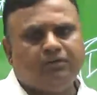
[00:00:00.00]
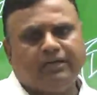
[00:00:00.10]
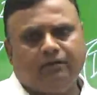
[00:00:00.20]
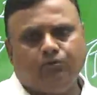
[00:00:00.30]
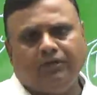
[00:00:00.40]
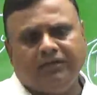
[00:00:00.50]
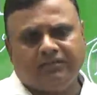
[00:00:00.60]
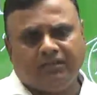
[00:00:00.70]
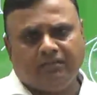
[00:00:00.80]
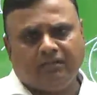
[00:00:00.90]
can do
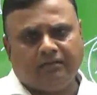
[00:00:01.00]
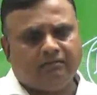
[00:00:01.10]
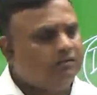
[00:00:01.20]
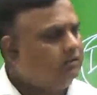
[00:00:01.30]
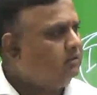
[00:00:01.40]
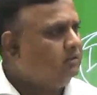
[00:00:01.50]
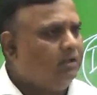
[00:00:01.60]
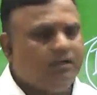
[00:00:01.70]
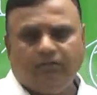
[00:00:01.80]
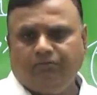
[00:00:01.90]
anything and
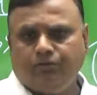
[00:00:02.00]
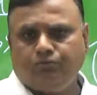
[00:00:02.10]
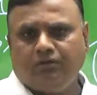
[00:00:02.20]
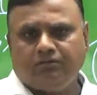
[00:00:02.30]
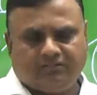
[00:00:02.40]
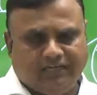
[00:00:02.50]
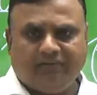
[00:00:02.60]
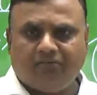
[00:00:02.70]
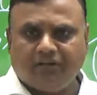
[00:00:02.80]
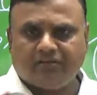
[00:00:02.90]
individual
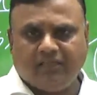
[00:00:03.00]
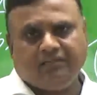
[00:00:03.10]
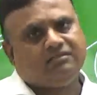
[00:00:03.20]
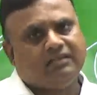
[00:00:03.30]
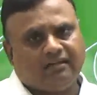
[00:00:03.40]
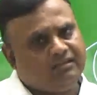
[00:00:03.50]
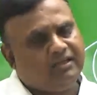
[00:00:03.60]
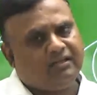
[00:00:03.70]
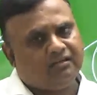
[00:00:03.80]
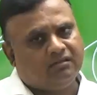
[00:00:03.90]
centric things are there.